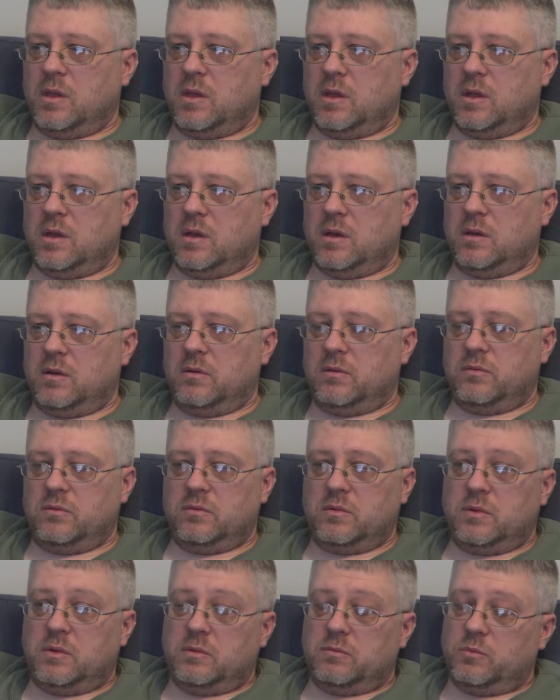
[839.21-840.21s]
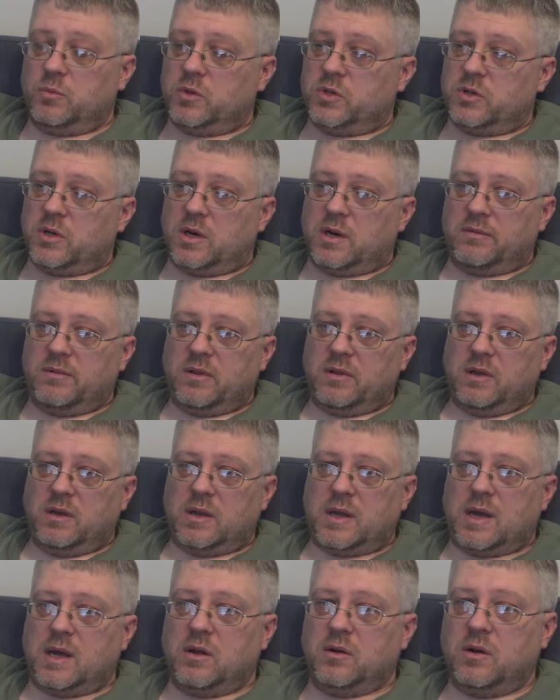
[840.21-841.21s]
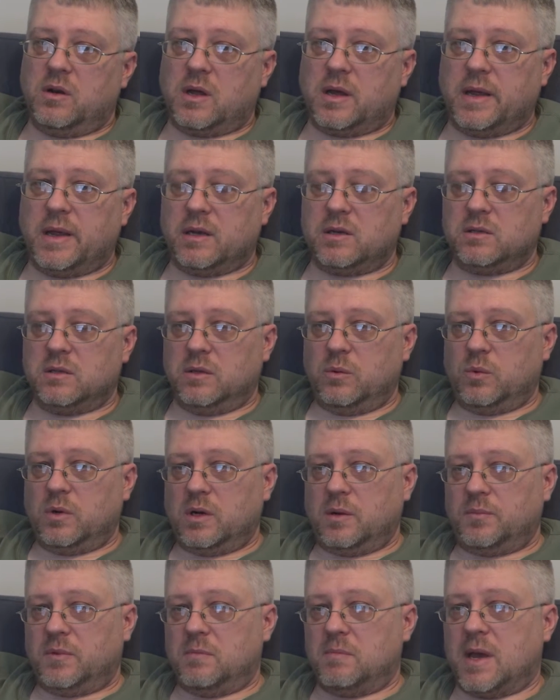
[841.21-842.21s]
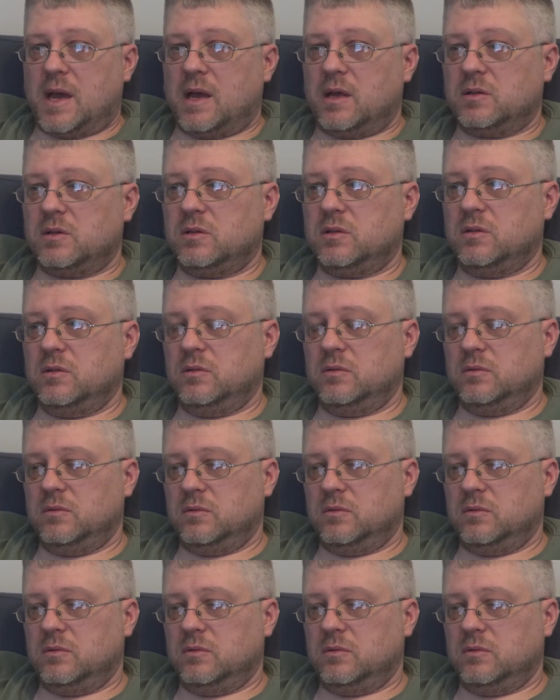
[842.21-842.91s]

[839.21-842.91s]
and shut everything down, and I actually went up the mast